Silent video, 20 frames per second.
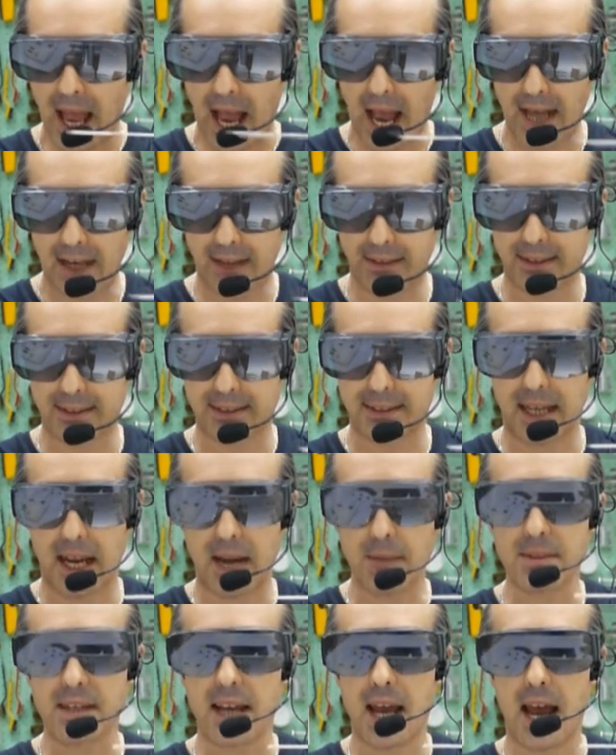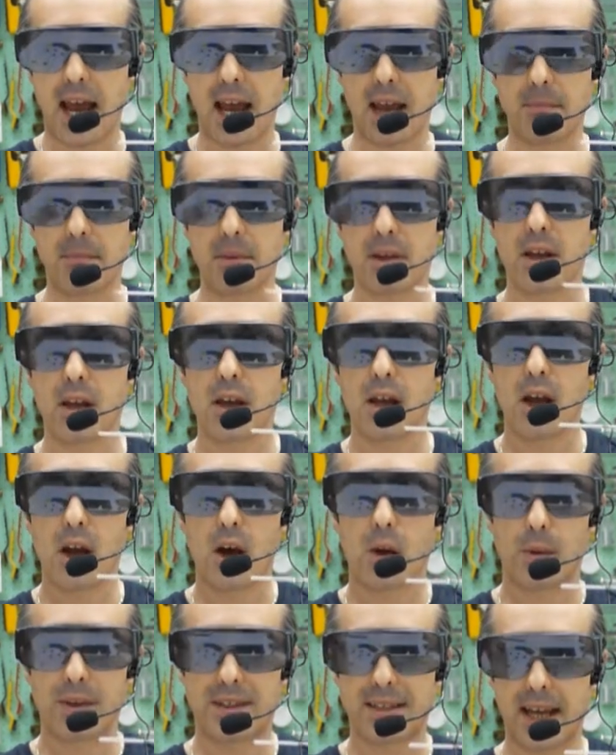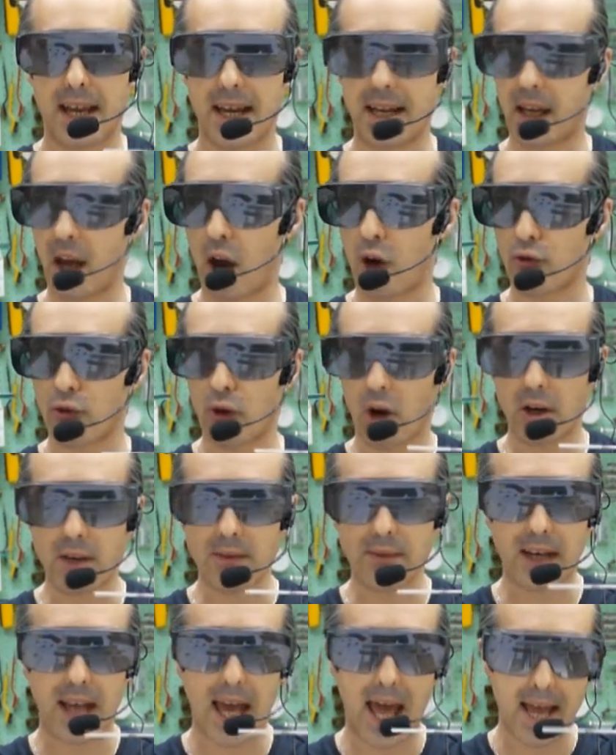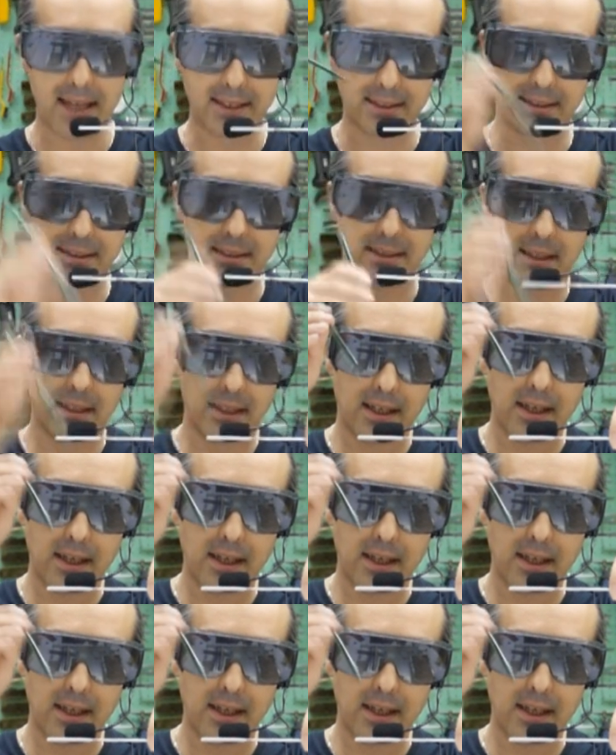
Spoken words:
and at the same time we take a rod of glass